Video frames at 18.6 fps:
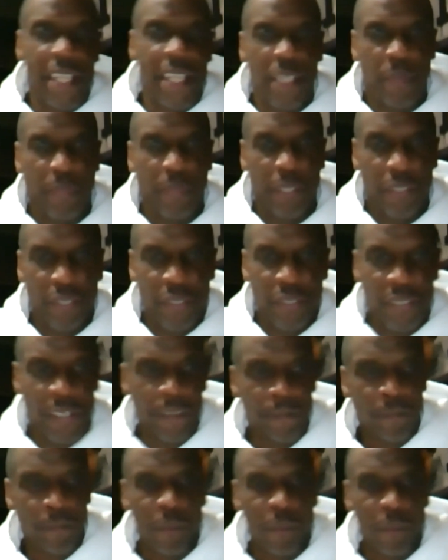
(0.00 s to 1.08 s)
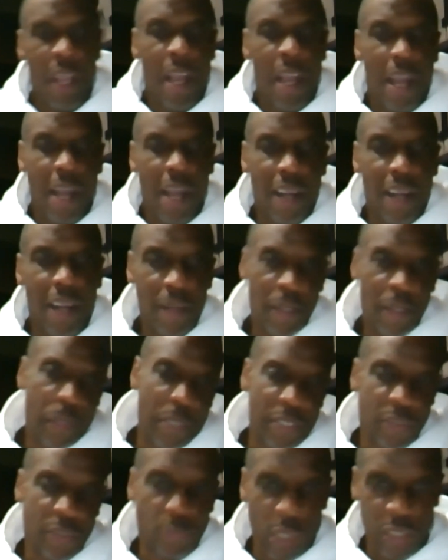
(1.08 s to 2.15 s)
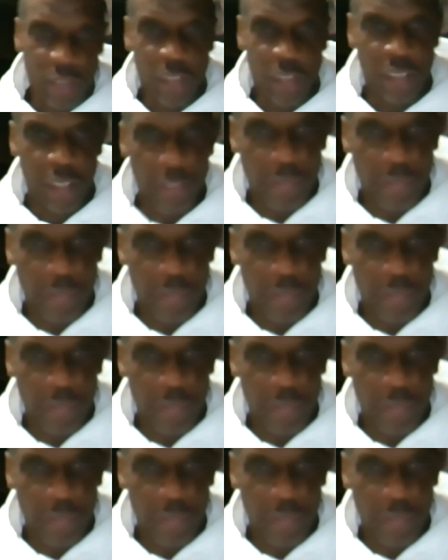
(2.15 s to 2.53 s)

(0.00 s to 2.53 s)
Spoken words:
80 pitches. And plus the weather's a little